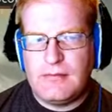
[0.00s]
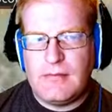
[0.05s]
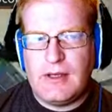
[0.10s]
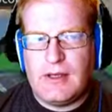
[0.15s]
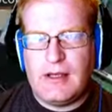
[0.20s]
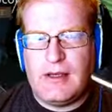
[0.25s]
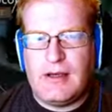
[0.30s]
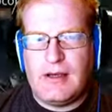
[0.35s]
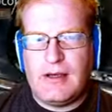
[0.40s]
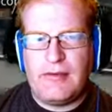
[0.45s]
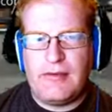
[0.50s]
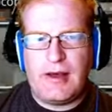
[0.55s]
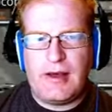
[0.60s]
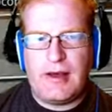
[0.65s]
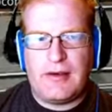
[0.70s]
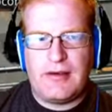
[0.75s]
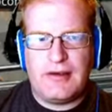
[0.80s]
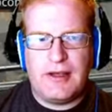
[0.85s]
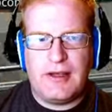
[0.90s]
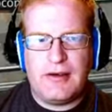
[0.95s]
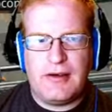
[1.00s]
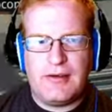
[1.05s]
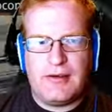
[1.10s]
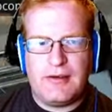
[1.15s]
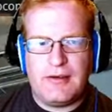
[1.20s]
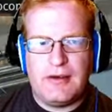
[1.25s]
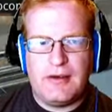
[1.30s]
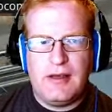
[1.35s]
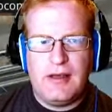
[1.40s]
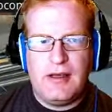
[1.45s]
It is vast, yeah.
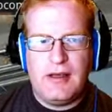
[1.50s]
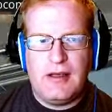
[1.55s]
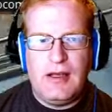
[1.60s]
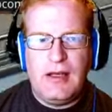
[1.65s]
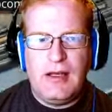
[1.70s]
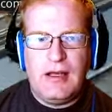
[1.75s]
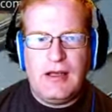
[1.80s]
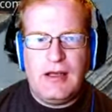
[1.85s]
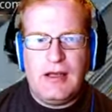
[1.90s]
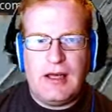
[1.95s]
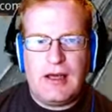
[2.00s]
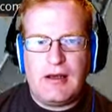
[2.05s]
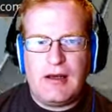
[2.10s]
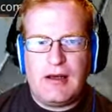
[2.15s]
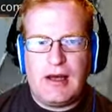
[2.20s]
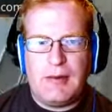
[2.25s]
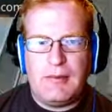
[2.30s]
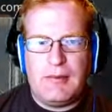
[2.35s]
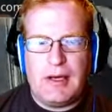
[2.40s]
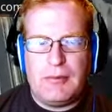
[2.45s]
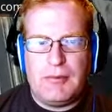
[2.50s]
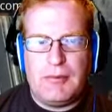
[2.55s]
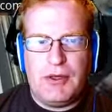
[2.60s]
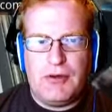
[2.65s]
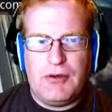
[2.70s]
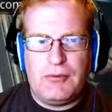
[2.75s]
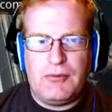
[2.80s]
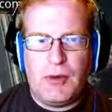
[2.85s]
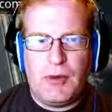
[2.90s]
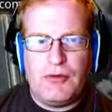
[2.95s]
Yeah, I mean, I
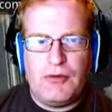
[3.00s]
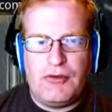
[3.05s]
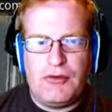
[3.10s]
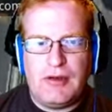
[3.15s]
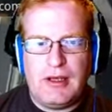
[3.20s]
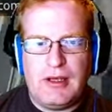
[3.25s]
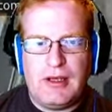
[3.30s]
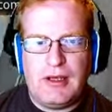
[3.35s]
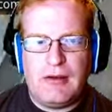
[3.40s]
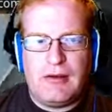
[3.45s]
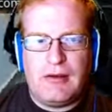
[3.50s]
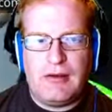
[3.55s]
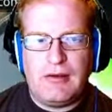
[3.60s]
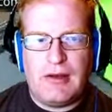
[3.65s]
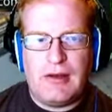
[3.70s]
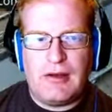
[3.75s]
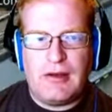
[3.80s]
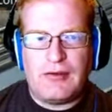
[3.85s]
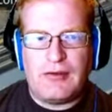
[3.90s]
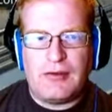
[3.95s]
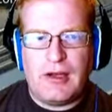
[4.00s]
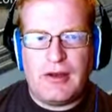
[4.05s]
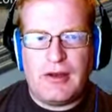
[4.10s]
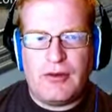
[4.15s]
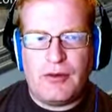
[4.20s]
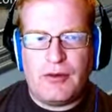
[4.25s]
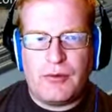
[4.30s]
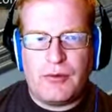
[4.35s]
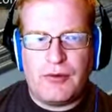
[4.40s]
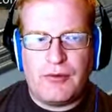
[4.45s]
built mostly in the desert and the
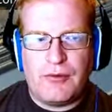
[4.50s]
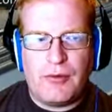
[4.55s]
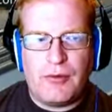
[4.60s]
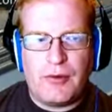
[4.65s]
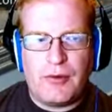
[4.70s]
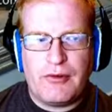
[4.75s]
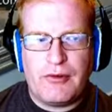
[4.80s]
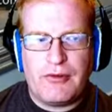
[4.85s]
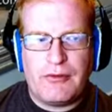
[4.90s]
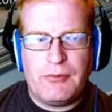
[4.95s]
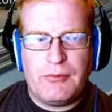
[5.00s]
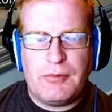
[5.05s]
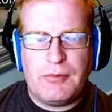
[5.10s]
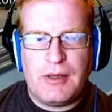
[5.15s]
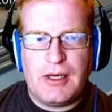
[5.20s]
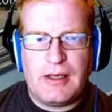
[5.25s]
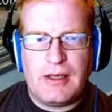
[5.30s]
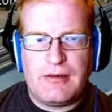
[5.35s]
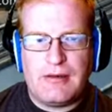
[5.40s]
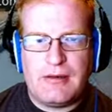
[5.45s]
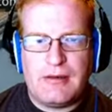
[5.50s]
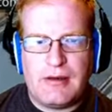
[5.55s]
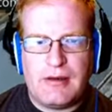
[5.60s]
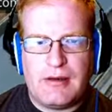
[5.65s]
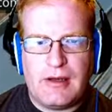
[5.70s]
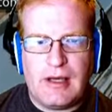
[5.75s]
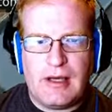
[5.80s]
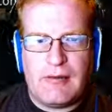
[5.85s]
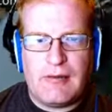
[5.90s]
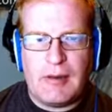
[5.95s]
northern forest, but
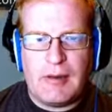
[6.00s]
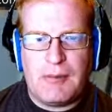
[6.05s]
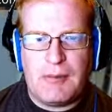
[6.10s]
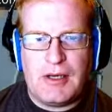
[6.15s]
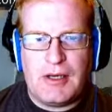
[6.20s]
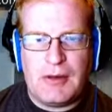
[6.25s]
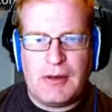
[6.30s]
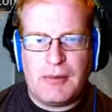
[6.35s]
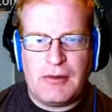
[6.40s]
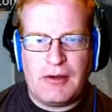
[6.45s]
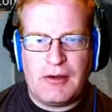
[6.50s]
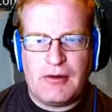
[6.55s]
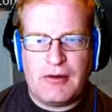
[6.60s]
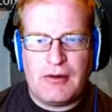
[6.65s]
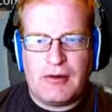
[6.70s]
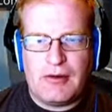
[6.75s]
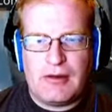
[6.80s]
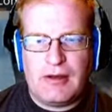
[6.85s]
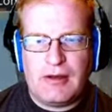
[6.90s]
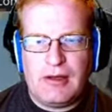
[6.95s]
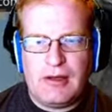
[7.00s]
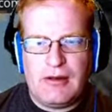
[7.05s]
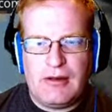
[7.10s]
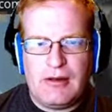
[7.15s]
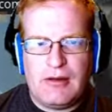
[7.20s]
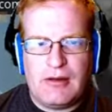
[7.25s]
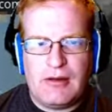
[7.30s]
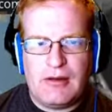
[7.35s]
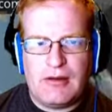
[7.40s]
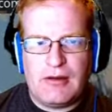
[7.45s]
I have that bit up there in
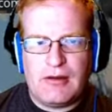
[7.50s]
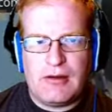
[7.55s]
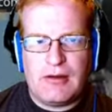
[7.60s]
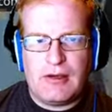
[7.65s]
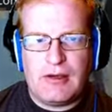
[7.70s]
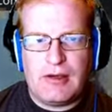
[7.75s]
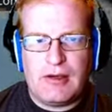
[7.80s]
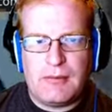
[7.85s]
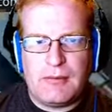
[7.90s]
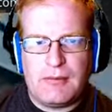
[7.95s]
the um,